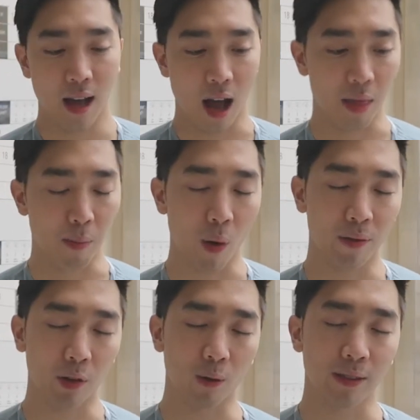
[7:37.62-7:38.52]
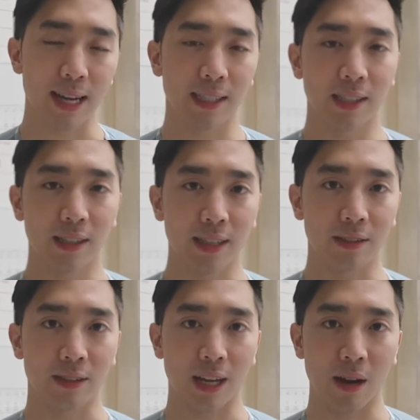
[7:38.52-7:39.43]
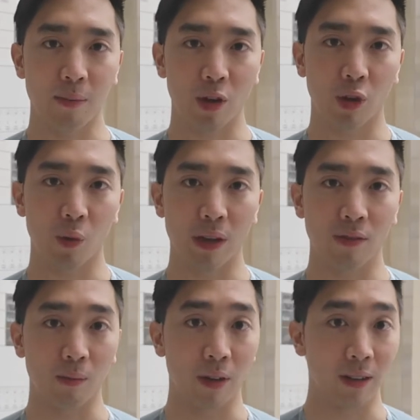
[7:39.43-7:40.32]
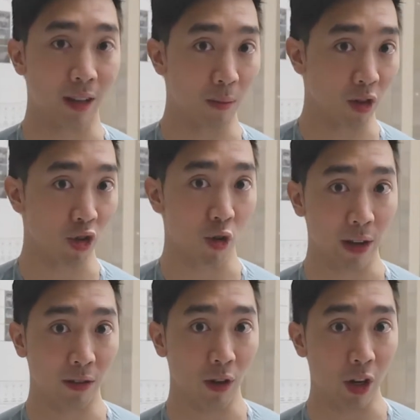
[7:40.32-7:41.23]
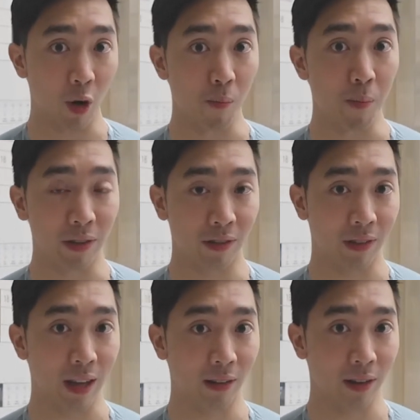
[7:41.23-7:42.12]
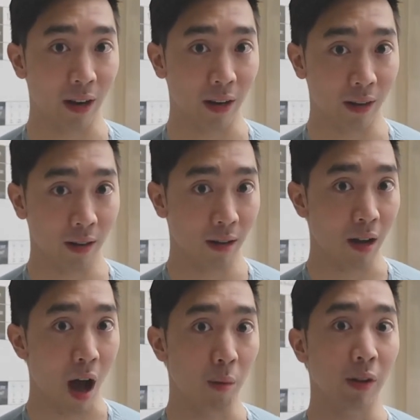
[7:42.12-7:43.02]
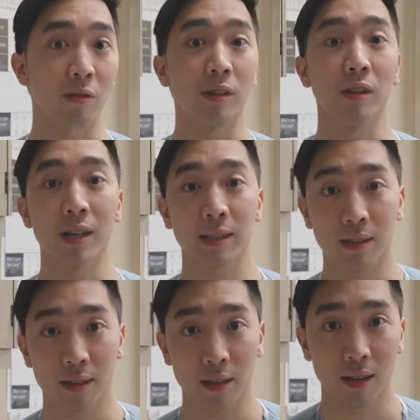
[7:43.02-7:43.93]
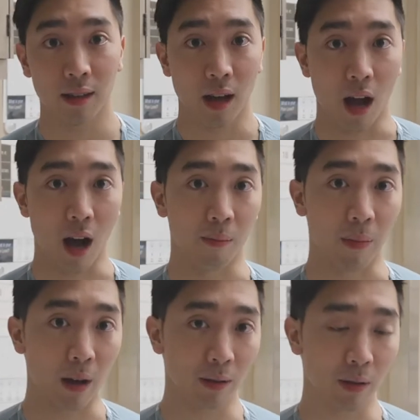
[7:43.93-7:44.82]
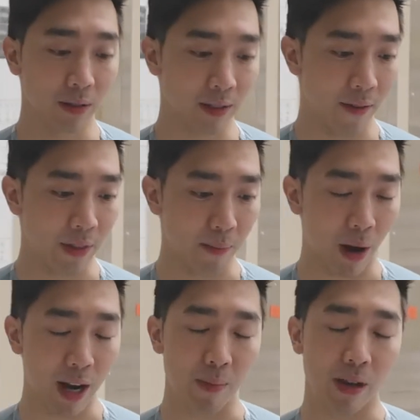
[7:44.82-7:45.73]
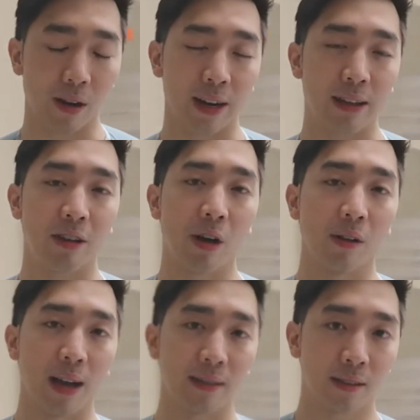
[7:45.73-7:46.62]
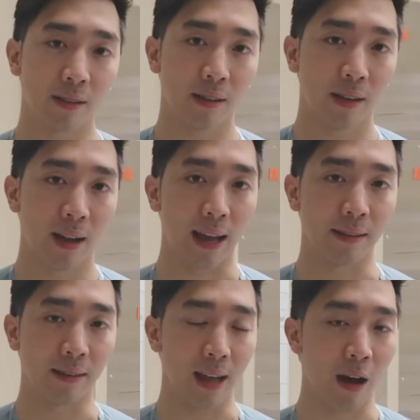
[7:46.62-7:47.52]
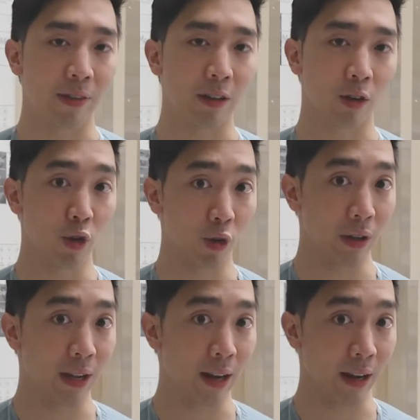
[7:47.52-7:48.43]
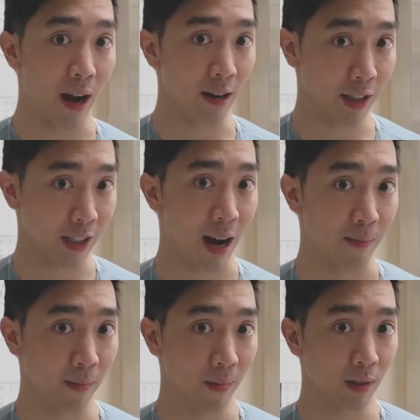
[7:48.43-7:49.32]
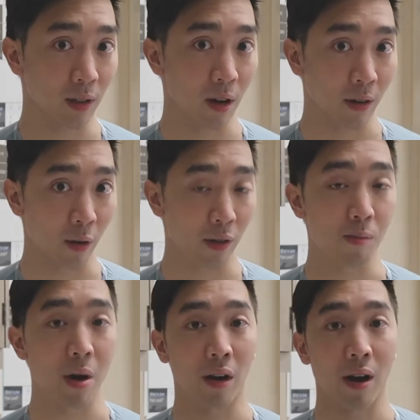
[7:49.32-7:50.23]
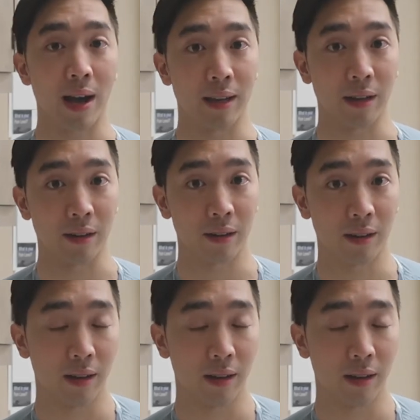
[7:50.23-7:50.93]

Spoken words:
The point of this whole section is to kind of make sure we give you some good tips and tricks so you don't miss things that are commonly overlooked, and also stuff that might not be covered in ATLS, and how things are usually done at our shop, so it'll give you a better idea.